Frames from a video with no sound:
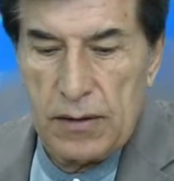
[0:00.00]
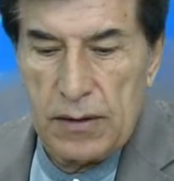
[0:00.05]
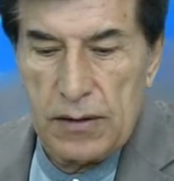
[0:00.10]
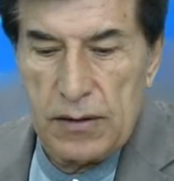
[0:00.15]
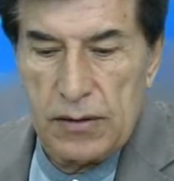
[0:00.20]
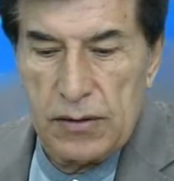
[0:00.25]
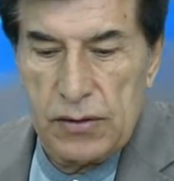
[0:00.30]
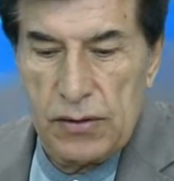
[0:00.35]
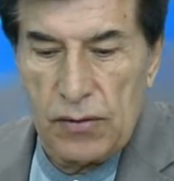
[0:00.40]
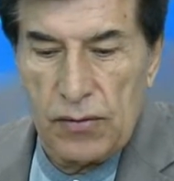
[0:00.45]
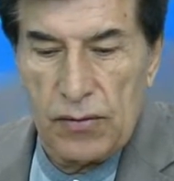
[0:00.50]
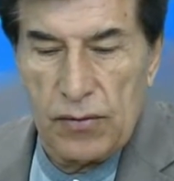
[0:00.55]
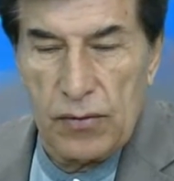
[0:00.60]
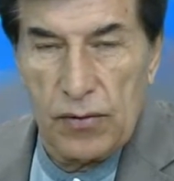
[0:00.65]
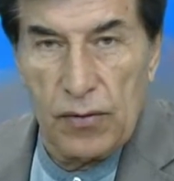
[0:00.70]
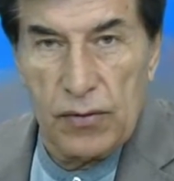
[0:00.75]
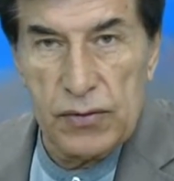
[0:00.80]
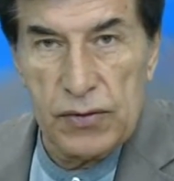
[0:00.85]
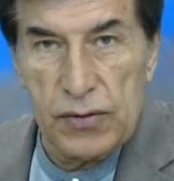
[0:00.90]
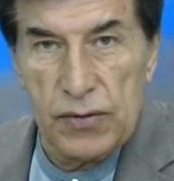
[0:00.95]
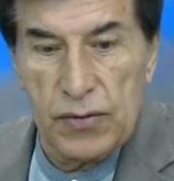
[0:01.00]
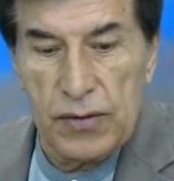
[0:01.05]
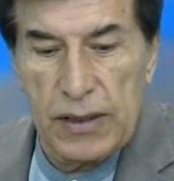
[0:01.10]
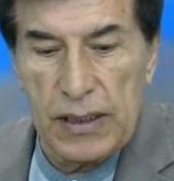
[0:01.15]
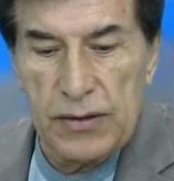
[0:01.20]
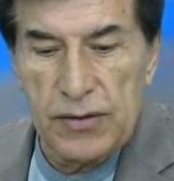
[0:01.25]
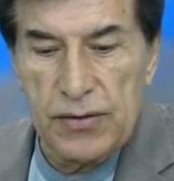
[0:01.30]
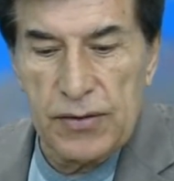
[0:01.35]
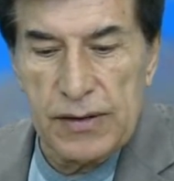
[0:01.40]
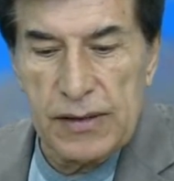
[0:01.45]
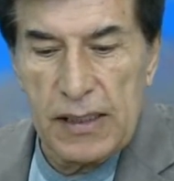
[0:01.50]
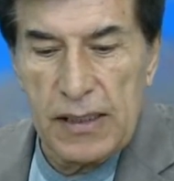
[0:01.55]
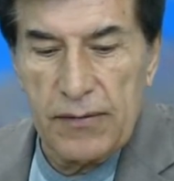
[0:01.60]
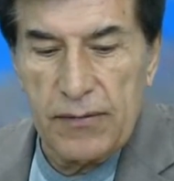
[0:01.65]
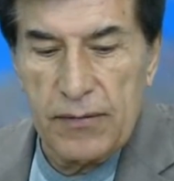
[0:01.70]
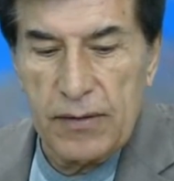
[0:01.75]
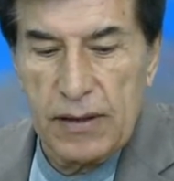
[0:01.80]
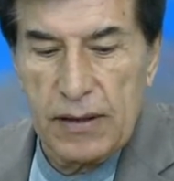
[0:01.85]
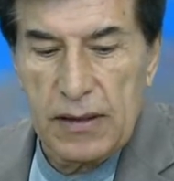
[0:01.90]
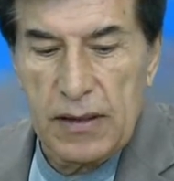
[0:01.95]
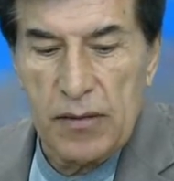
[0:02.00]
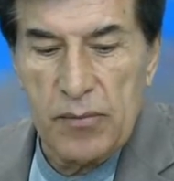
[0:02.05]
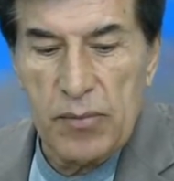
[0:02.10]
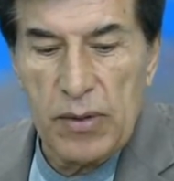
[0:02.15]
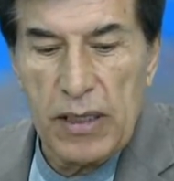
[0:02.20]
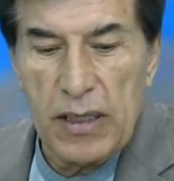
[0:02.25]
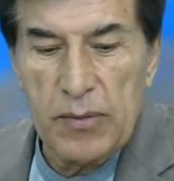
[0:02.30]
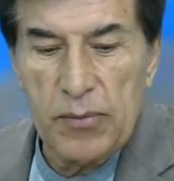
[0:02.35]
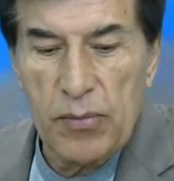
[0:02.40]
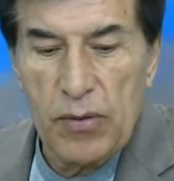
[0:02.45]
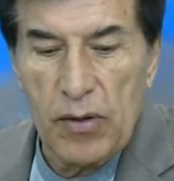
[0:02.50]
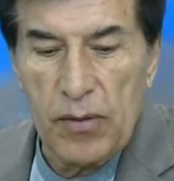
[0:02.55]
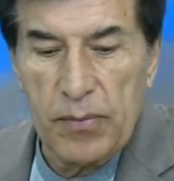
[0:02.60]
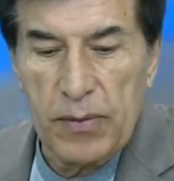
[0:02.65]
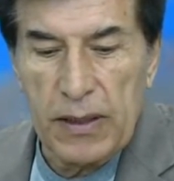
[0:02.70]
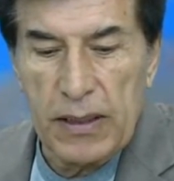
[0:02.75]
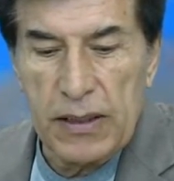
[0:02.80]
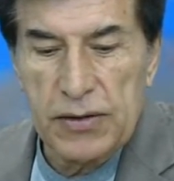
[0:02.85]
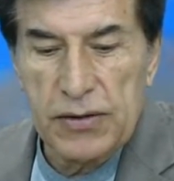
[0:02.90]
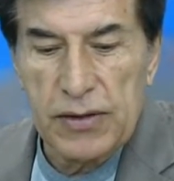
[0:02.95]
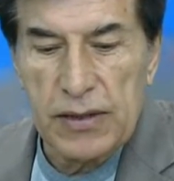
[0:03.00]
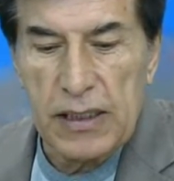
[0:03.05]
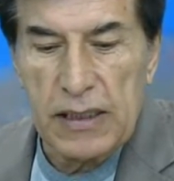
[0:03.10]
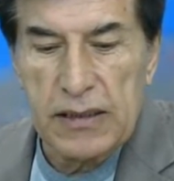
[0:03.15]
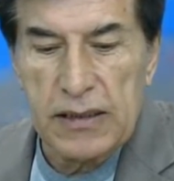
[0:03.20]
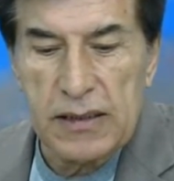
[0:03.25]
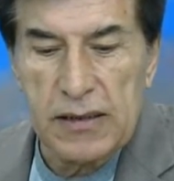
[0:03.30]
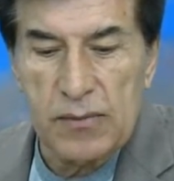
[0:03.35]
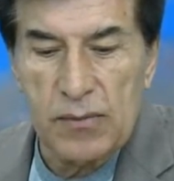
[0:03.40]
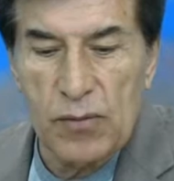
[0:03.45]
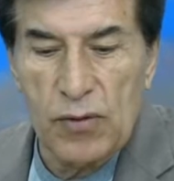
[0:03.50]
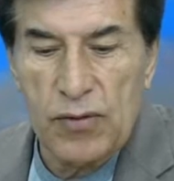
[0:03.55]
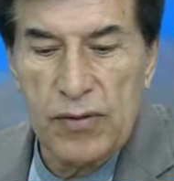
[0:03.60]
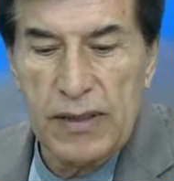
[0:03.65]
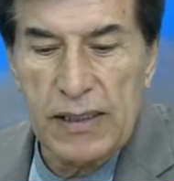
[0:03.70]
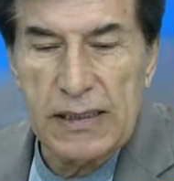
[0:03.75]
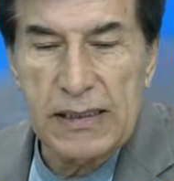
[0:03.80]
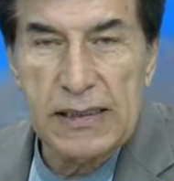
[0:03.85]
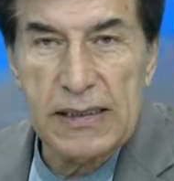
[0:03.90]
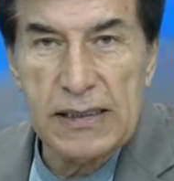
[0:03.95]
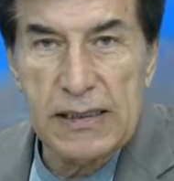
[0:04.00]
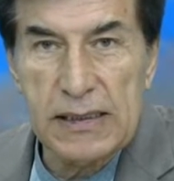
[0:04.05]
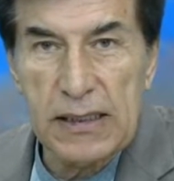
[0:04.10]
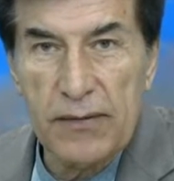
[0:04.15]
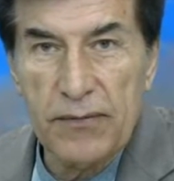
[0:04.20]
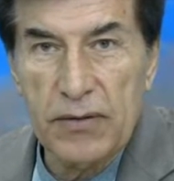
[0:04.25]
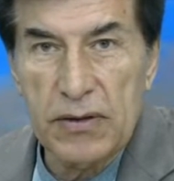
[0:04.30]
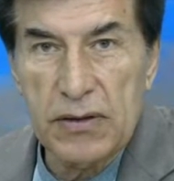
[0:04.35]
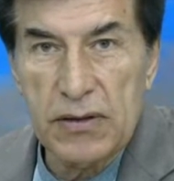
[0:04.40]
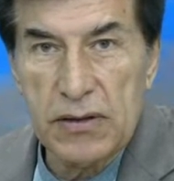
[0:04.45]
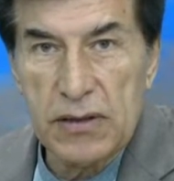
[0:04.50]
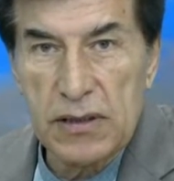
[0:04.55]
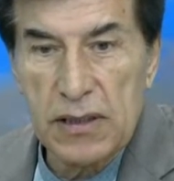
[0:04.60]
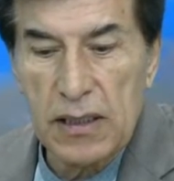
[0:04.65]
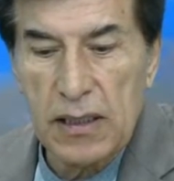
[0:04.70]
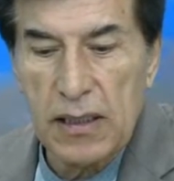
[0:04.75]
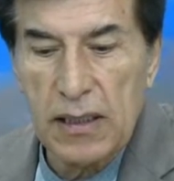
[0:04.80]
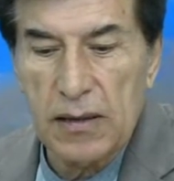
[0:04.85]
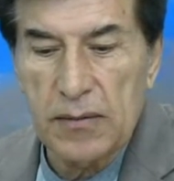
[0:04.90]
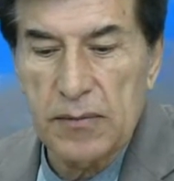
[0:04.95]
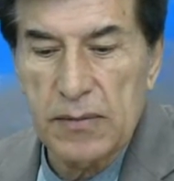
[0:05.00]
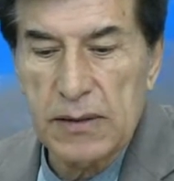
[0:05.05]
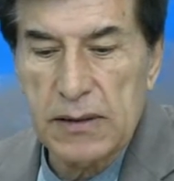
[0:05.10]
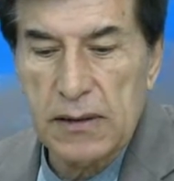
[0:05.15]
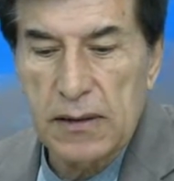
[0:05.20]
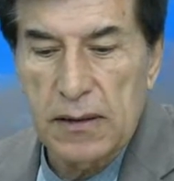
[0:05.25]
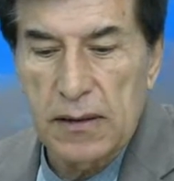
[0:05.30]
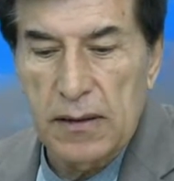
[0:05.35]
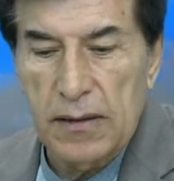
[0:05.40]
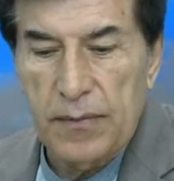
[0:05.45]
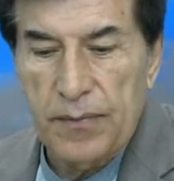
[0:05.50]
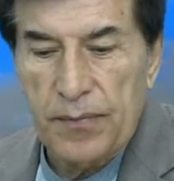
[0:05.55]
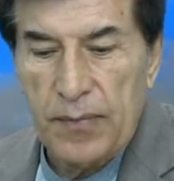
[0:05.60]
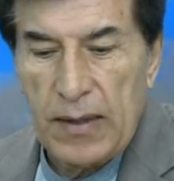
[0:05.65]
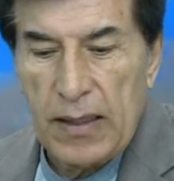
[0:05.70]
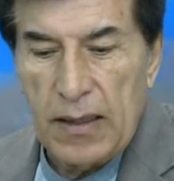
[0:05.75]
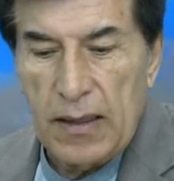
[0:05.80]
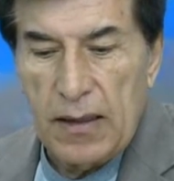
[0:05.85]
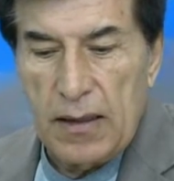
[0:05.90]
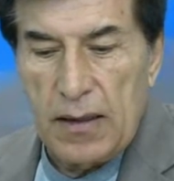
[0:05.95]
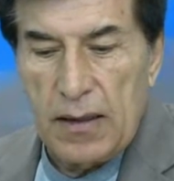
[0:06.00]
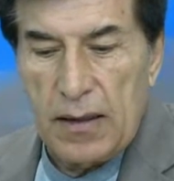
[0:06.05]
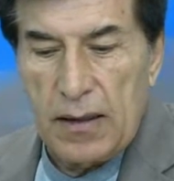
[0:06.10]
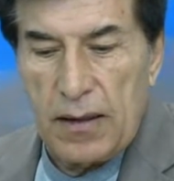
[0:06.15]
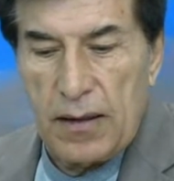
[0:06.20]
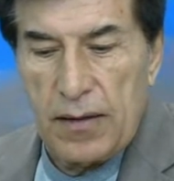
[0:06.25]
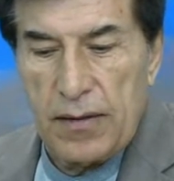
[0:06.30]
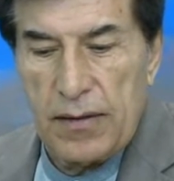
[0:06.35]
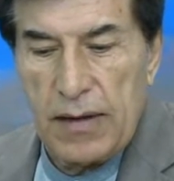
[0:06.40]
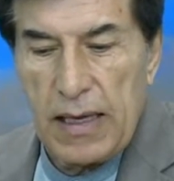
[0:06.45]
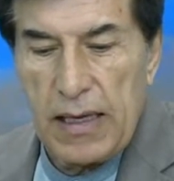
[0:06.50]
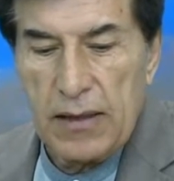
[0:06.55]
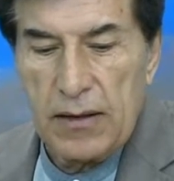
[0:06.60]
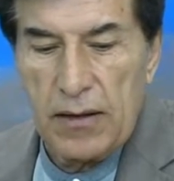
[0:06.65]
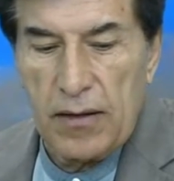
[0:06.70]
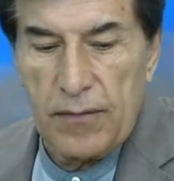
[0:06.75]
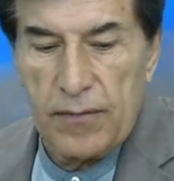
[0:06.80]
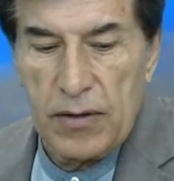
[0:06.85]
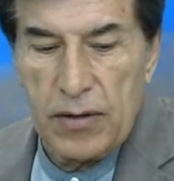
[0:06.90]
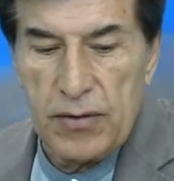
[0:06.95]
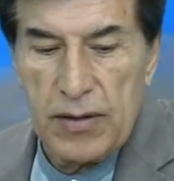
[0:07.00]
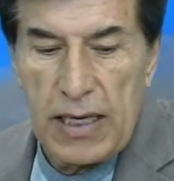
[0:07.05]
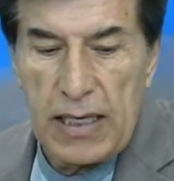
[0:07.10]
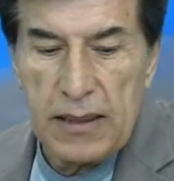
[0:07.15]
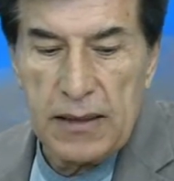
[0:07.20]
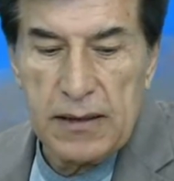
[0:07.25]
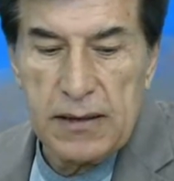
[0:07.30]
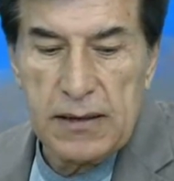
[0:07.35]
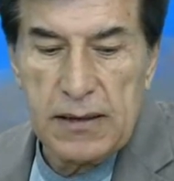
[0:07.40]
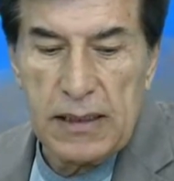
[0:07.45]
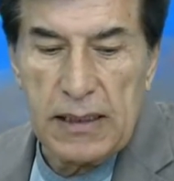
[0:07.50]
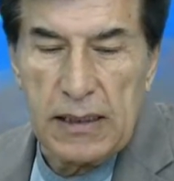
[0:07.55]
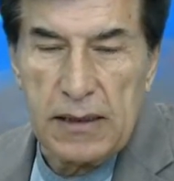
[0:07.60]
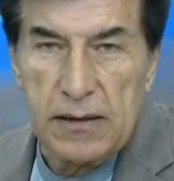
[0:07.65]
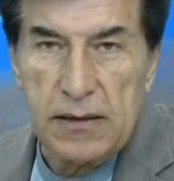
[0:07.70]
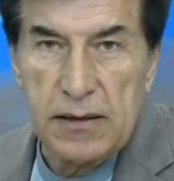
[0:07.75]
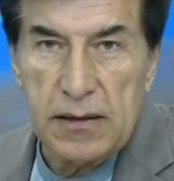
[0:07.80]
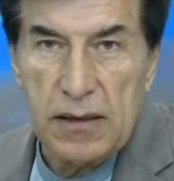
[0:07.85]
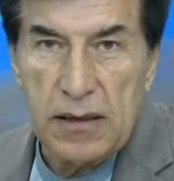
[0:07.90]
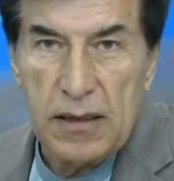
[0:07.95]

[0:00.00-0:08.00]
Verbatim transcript: so those two countries have a combined population that is more than seven times that of the United States.